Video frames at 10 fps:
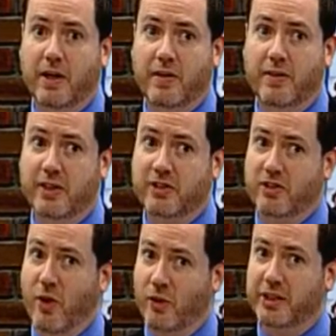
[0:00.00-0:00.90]
this
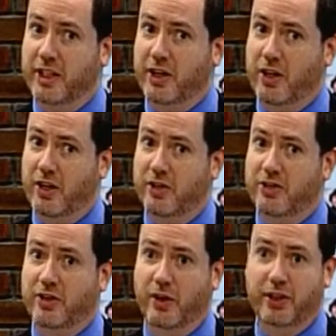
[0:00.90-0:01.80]
only
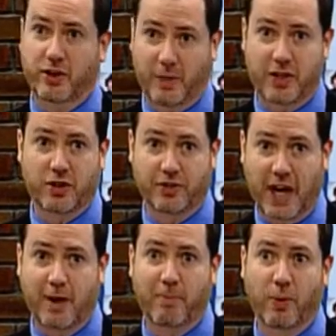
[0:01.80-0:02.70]
occurs during torrential
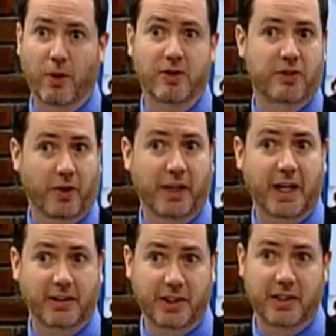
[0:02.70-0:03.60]
downpours during
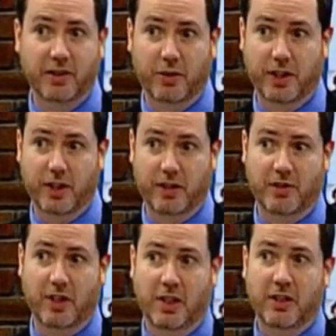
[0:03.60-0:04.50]
El Nino
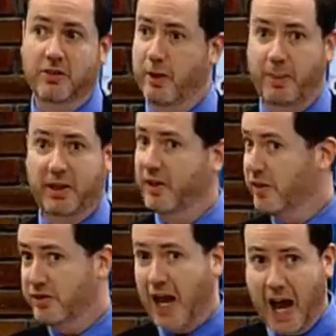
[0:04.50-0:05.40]
years. Typically,
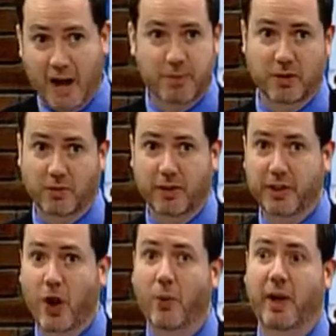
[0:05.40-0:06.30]
there's absolutely
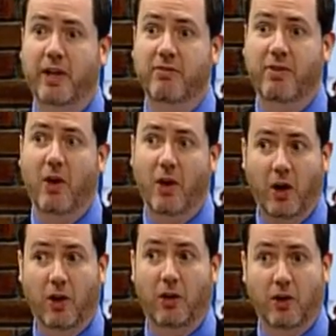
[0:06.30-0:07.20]
no
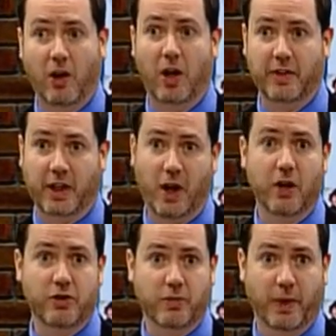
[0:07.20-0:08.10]
rainfall along the
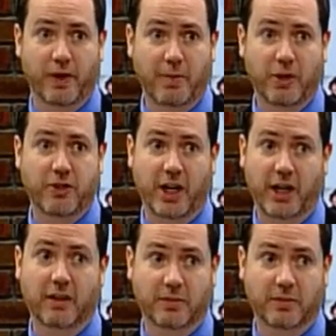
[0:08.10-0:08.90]
coast where the Moche